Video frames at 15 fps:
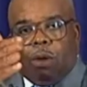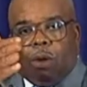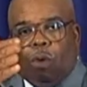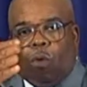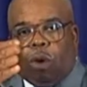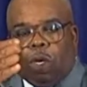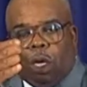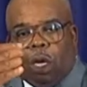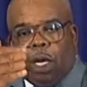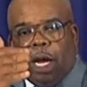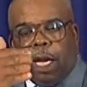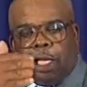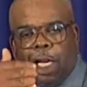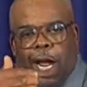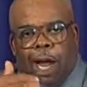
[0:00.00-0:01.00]
When you look
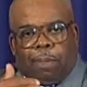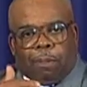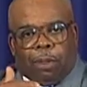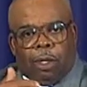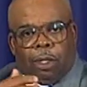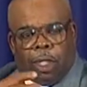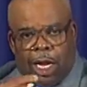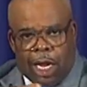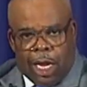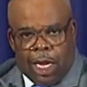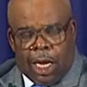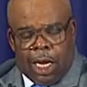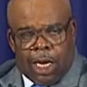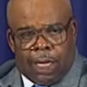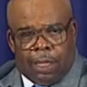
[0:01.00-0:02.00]
at chapter
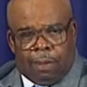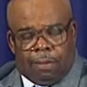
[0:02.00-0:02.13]
ten,